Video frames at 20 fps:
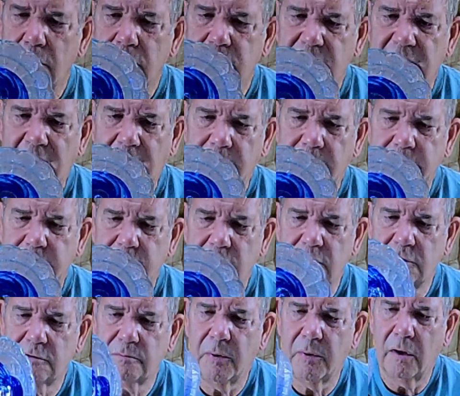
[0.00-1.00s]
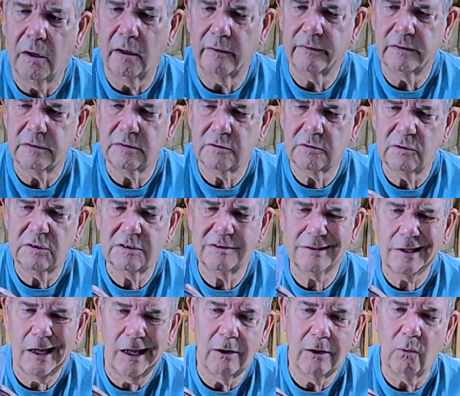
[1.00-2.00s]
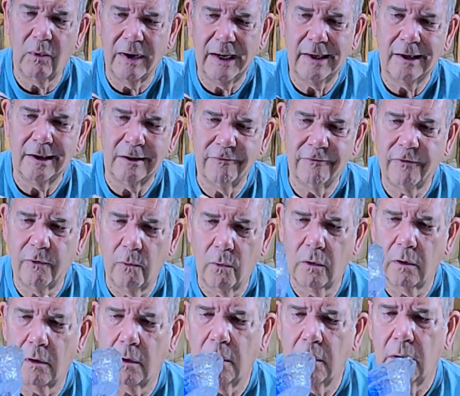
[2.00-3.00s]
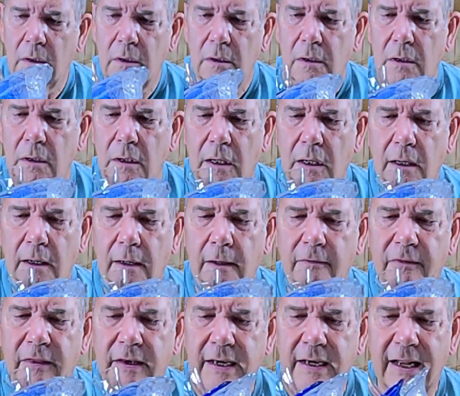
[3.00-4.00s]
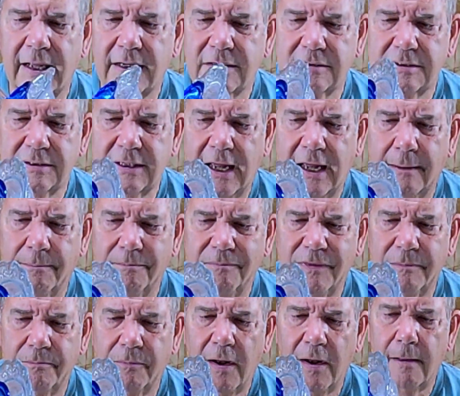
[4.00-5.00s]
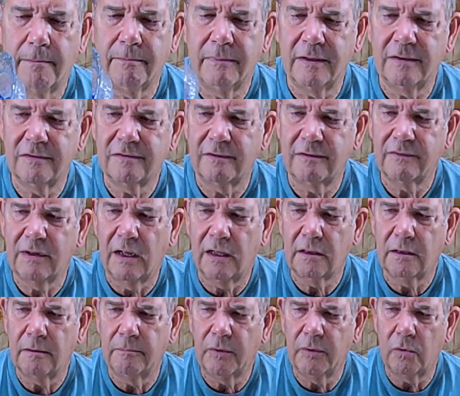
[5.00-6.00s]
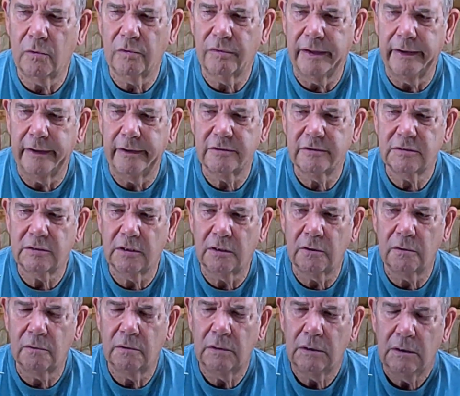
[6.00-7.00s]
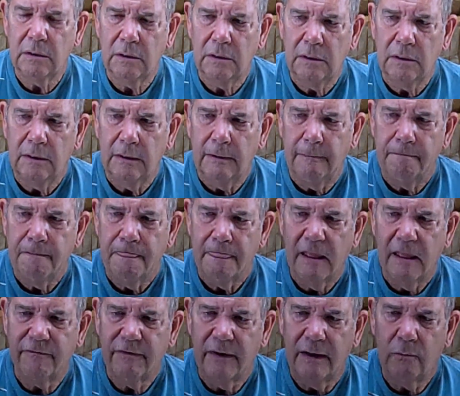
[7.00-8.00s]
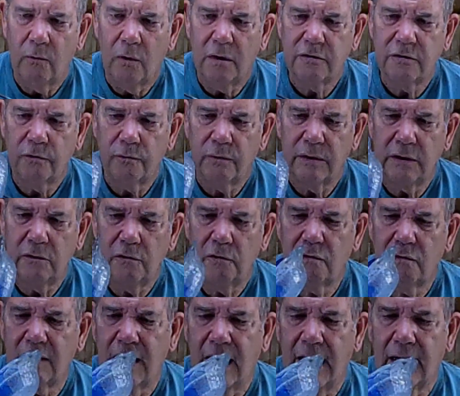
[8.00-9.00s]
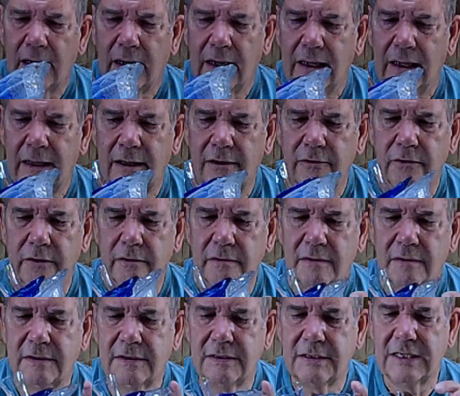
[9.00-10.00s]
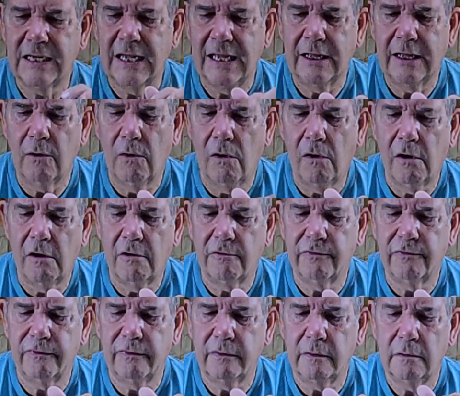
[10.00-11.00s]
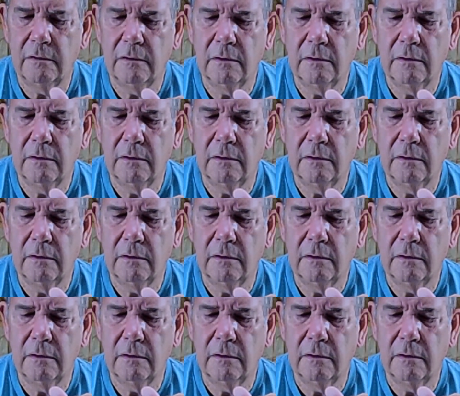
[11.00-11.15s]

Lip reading: salvage this part of it. So it's kind of waiting for the next step. The problem is I've got the bolt there, so if I want to reuse that, I either take off